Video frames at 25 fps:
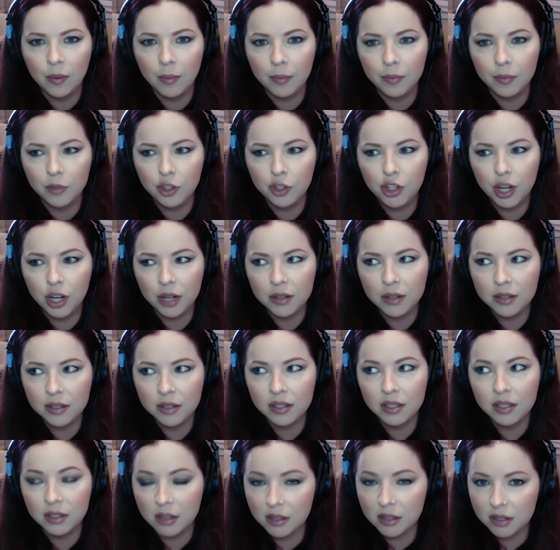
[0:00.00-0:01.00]

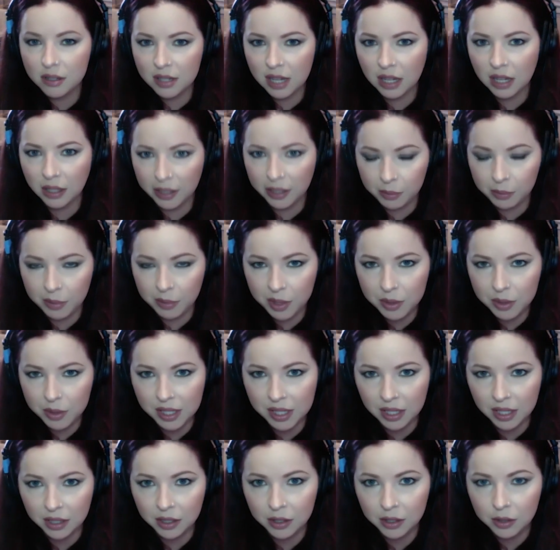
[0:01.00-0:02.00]
just selling
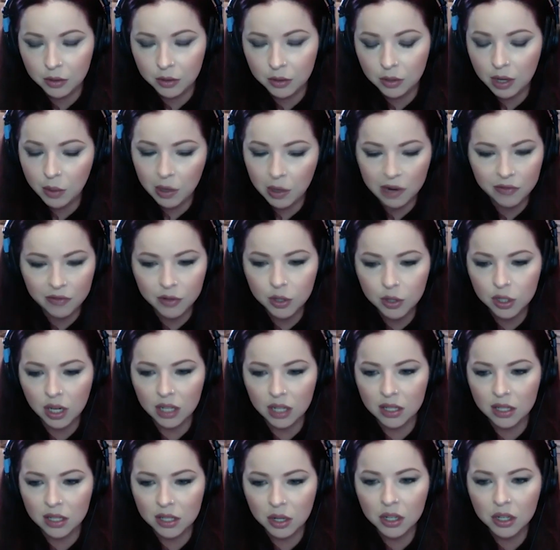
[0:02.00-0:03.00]
music. Now, when I first
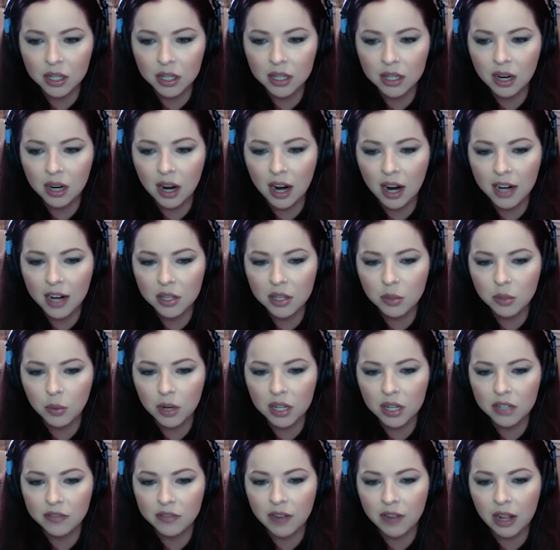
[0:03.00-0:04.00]
got started, I just
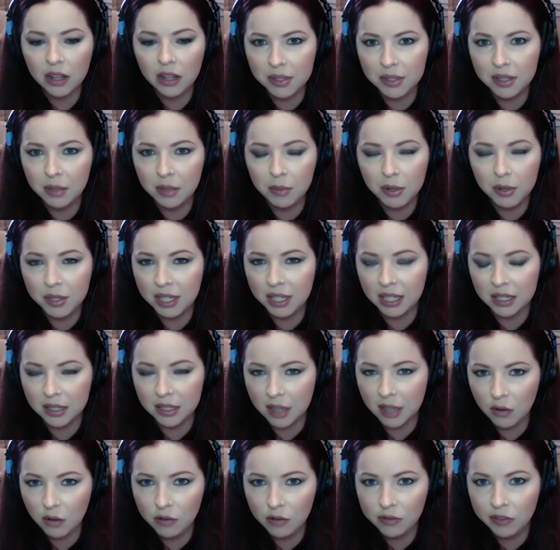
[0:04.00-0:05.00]
wanted to validate the music
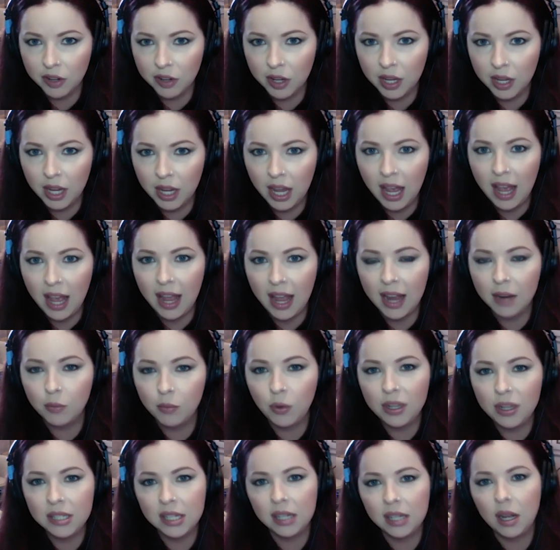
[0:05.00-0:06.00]
itself. And
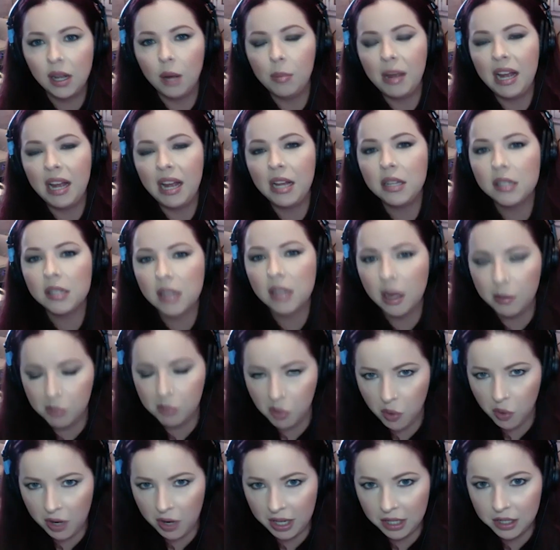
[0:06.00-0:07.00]
once I got past that
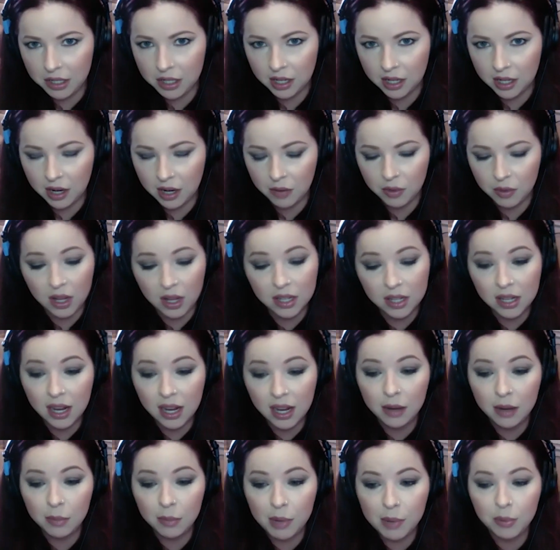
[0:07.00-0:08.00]
point and I realized,
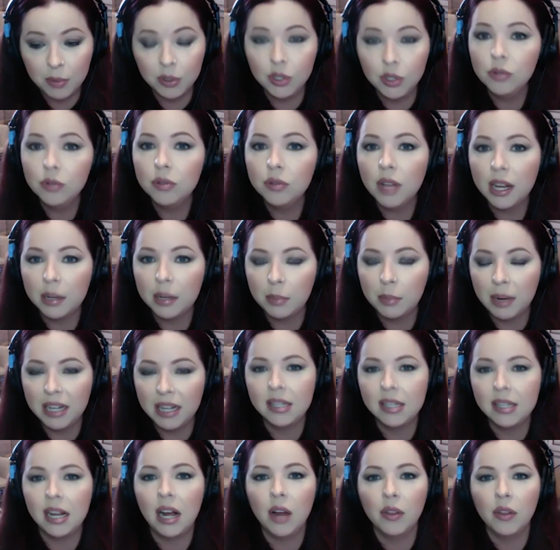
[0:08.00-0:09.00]
hey, people do like my
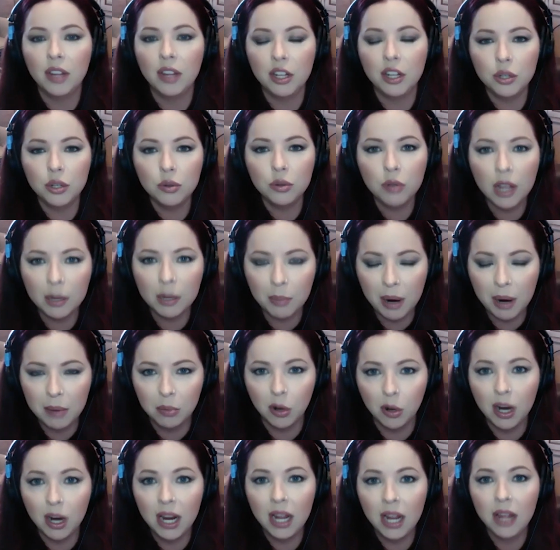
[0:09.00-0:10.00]
sound, they do like my
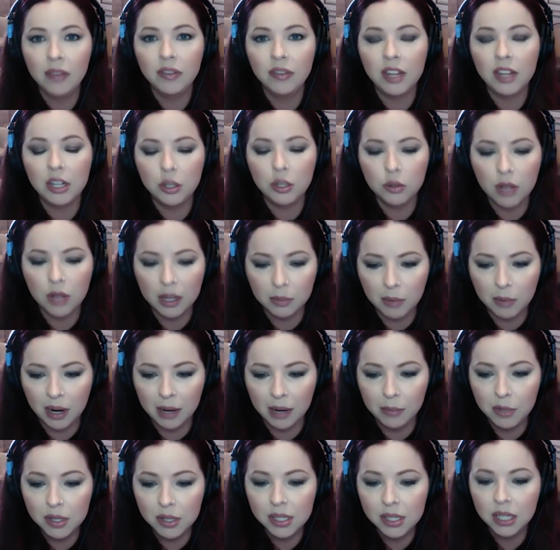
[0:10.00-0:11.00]
brand, they do like
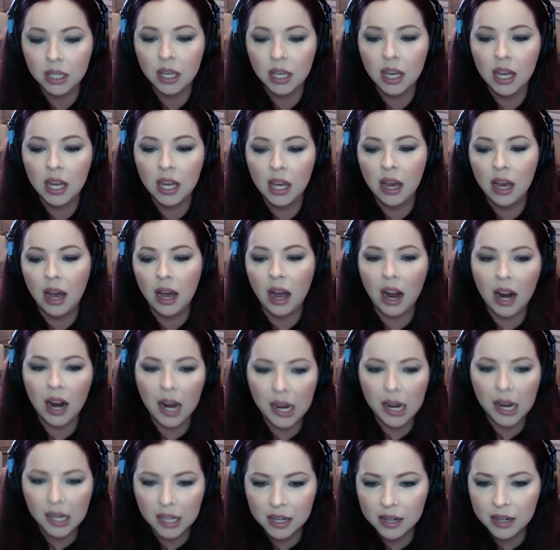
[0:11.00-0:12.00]
my music,
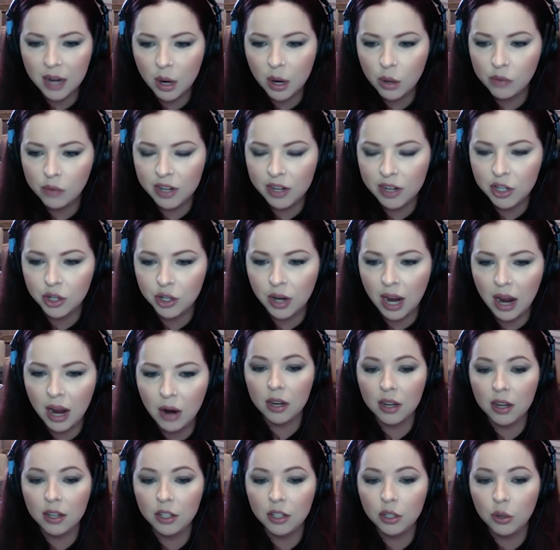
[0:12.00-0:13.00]
I can now venture
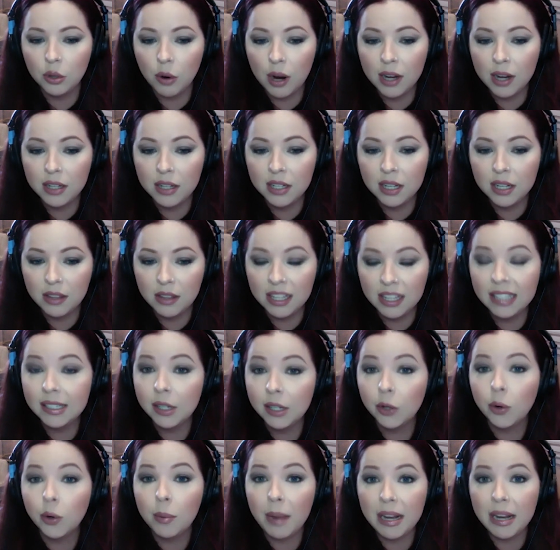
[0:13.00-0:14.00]
out. You know, I did things
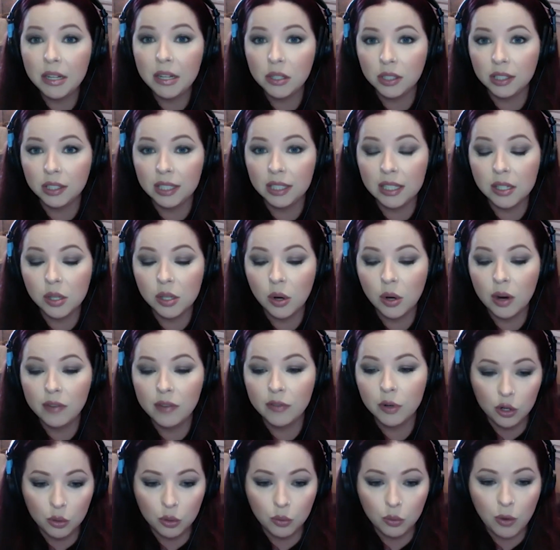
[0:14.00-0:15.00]
incrementally. So I
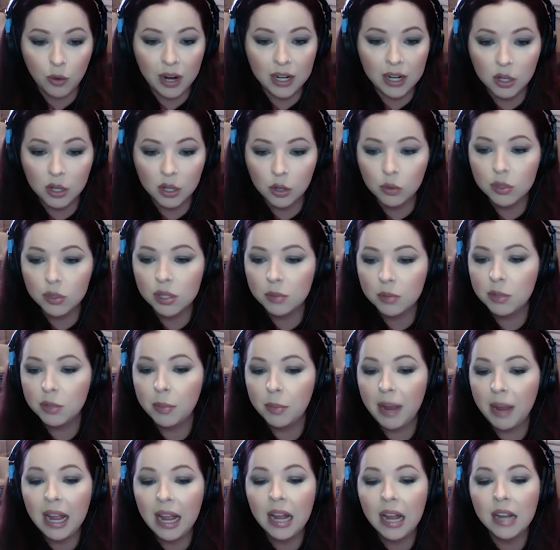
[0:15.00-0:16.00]
first waited till there was some
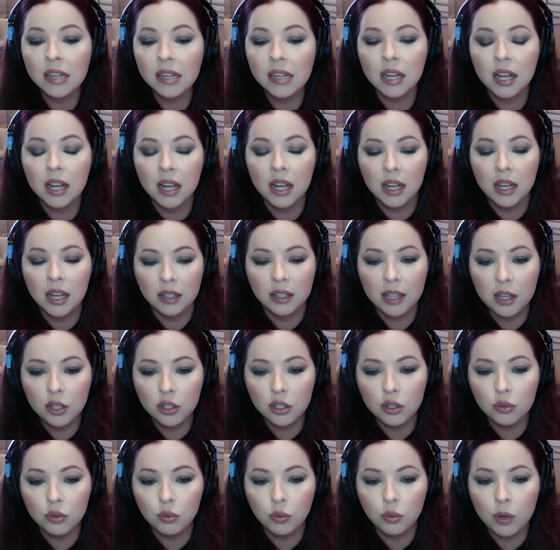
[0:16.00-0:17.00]
demand. Leah,
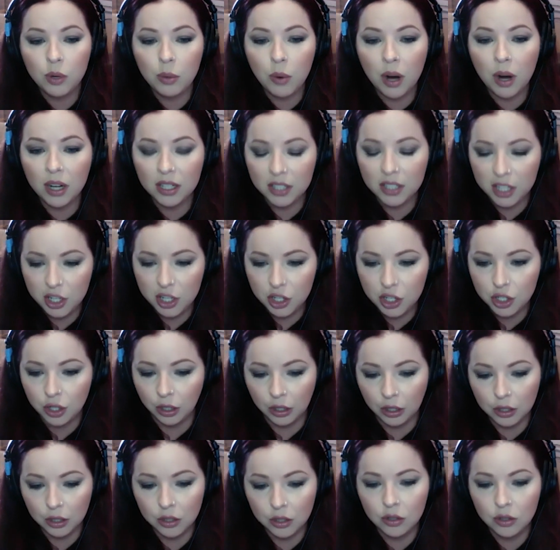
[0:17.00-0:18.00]
we want a
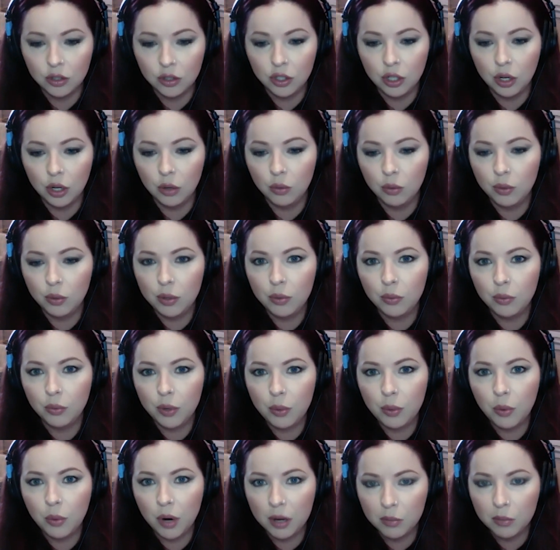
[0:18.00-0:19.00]
t-shirt. You know, we,
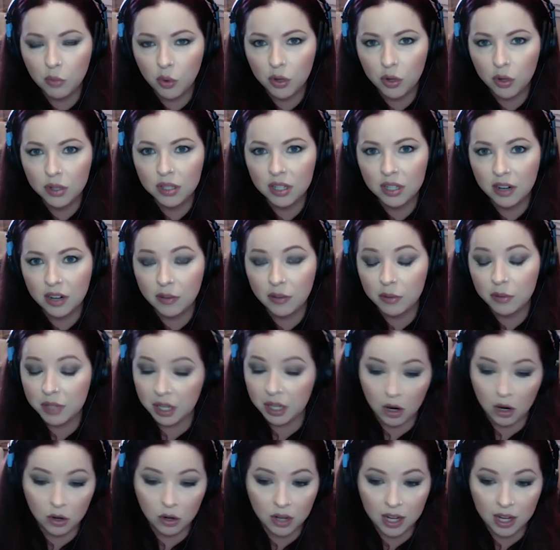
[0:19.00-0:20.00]
we want more stuff. I was
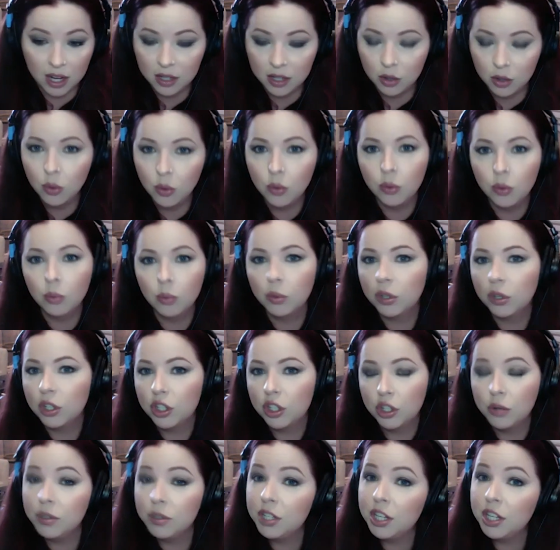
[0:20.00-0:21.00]
like, okay, cool. And we're going
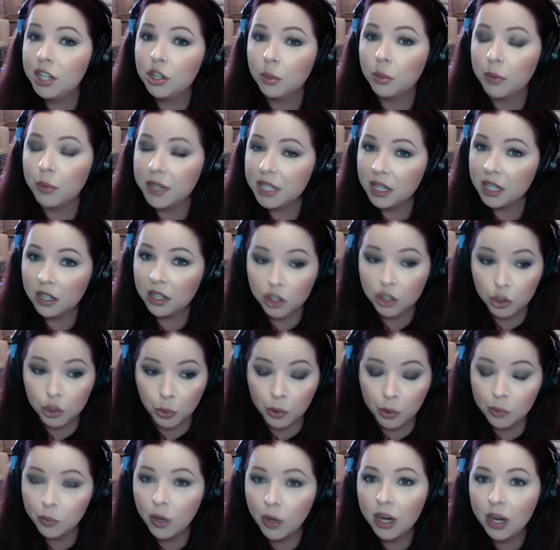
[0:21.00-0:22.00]
to do a t-shirt. And we did a
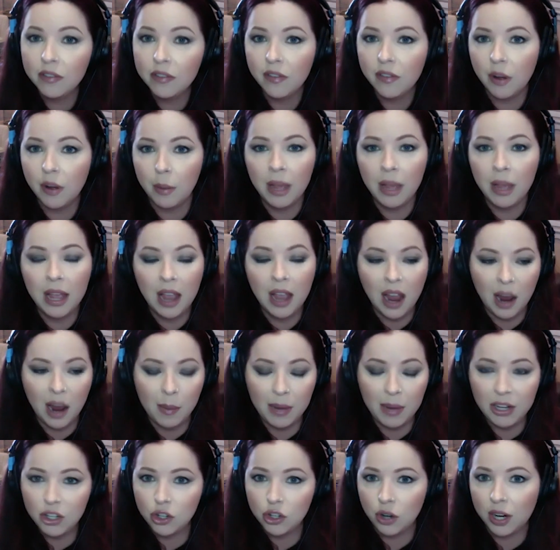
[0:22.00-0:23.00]
short run of them. I
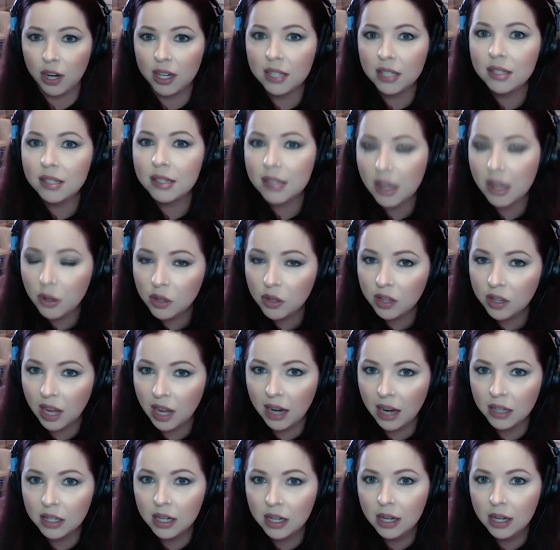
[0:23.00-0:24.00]
made sure I could sell that.